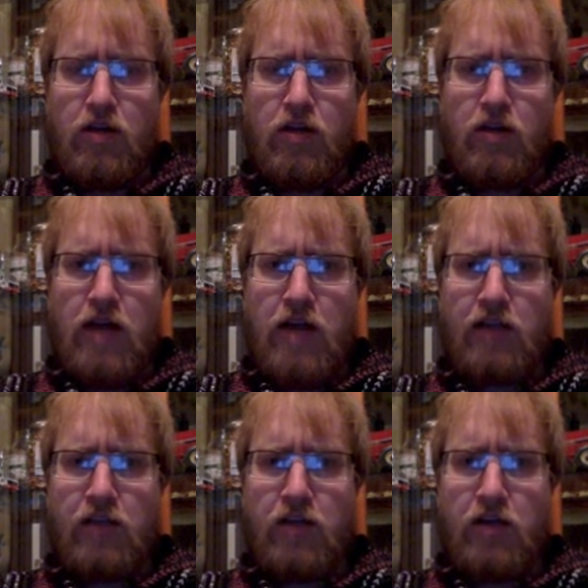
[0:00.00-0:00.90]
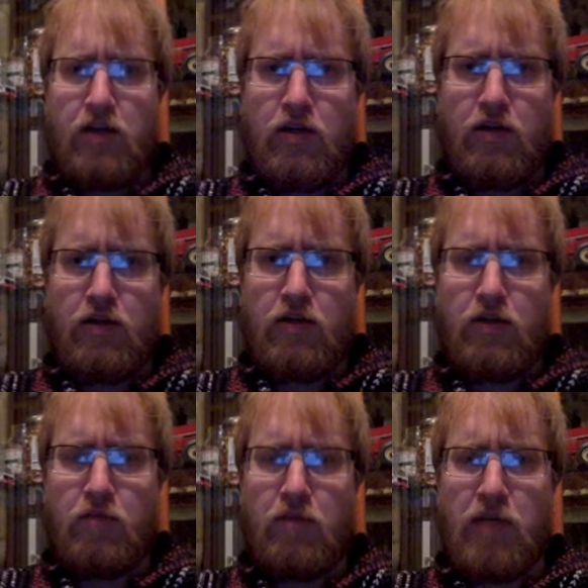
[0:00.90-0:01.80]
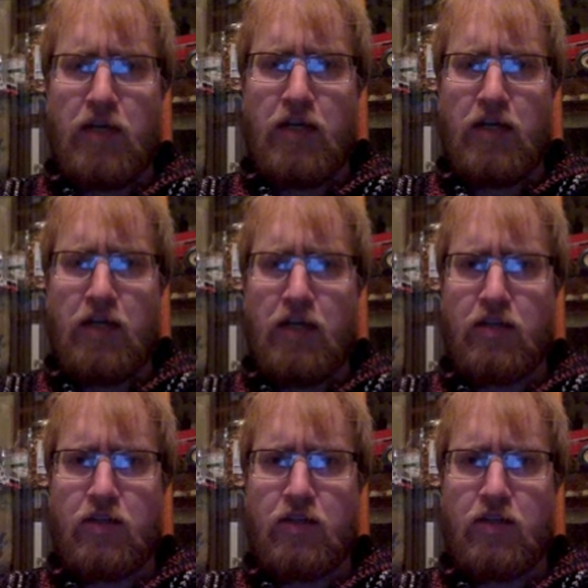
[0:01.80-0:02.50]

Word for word: Alaska, Menendez,